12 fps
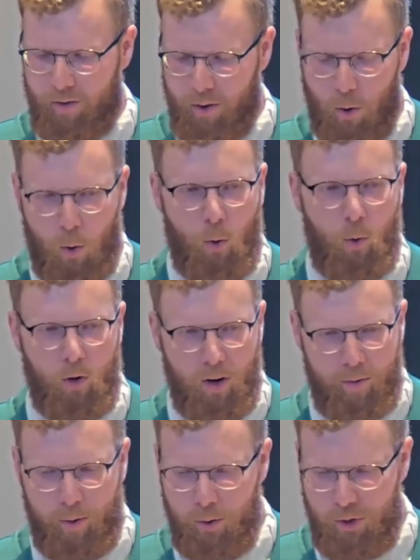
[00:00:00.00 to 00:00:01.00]
of the whole
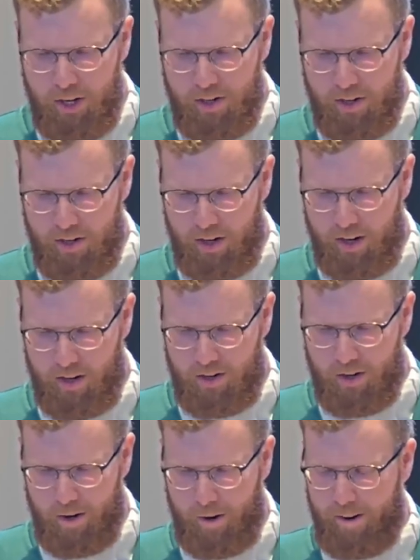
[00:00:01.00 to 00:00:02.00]
of who Jesus
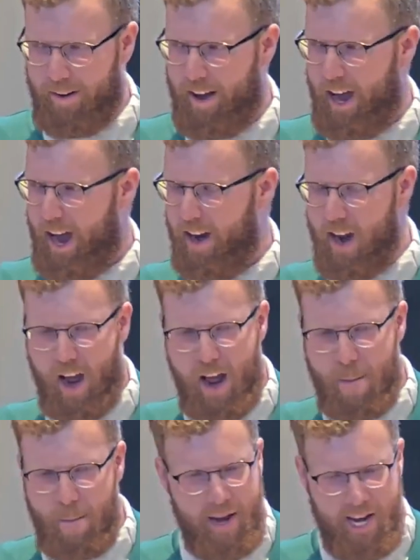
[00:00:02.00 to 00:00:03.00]
is, and
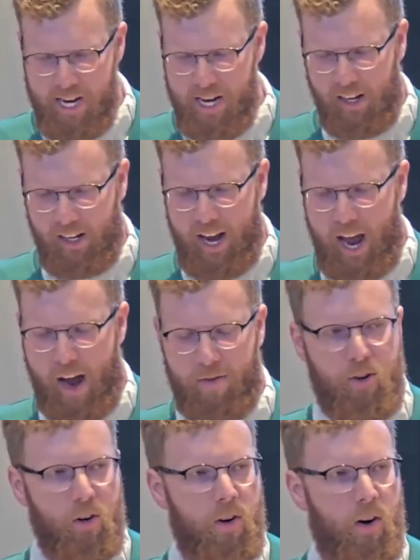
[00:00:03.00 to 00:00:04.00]
immediately
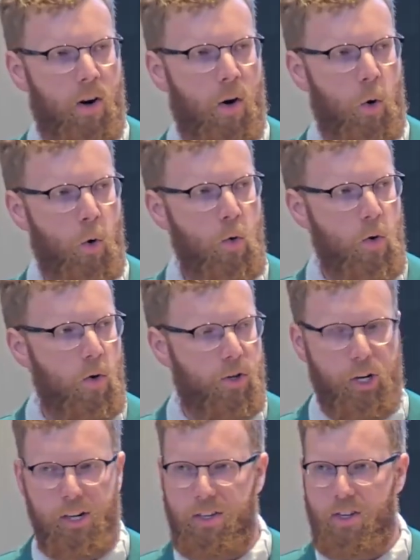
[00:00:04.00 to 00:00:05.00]
after, who
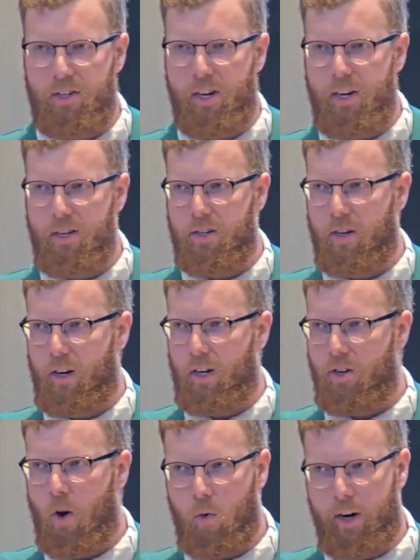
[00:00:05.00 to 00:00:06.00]
Jesus
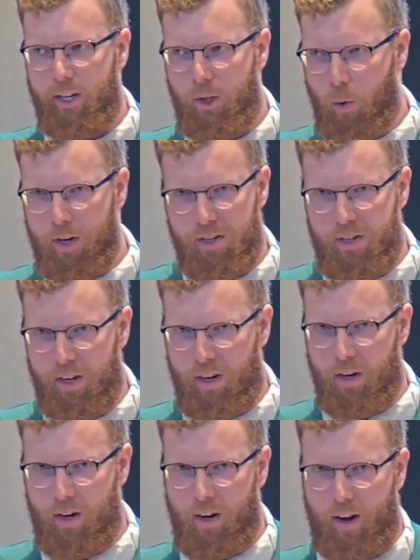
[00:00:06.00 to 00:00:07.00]
is already twisted
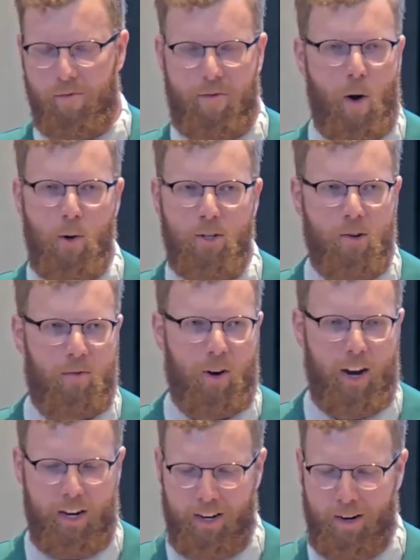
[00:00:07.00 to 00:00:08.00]
and
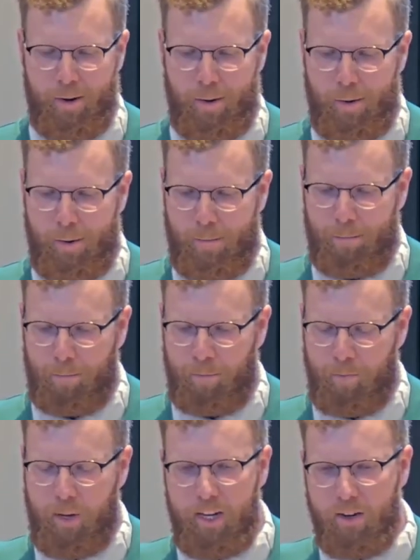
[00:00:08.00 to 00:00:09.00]
falsified.
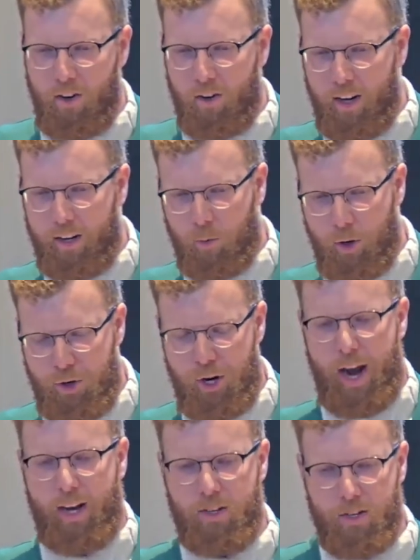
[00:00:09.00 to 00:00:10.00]
Peter
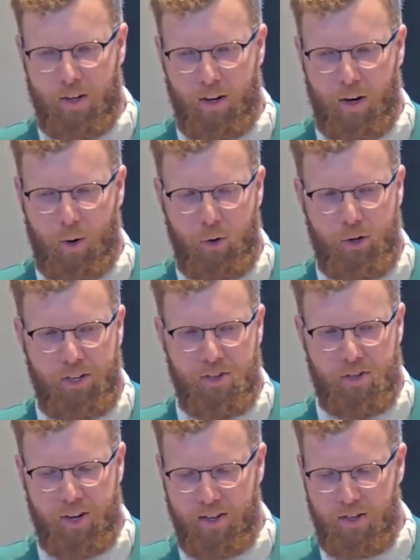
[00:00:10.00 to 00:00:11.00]
rejects who
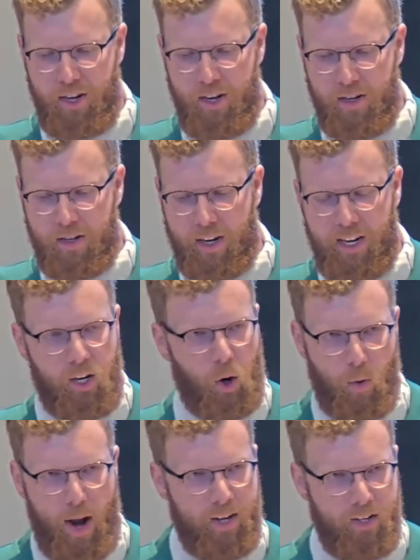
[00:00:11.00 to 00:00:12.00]
Jesus says he is, and he
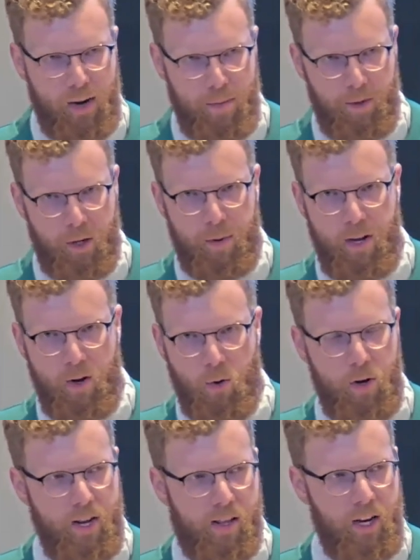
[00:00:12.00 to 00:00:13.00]
corrects him to be who
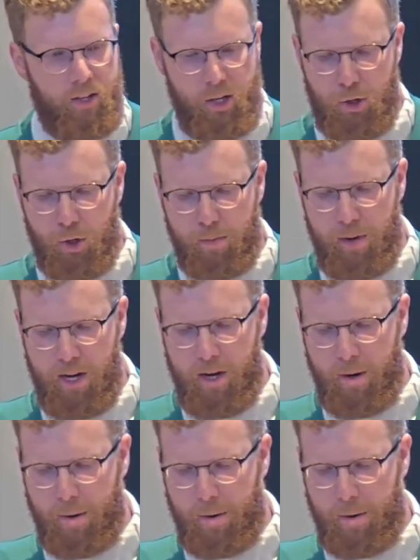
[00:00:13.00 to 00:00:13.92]
he thinks he should be.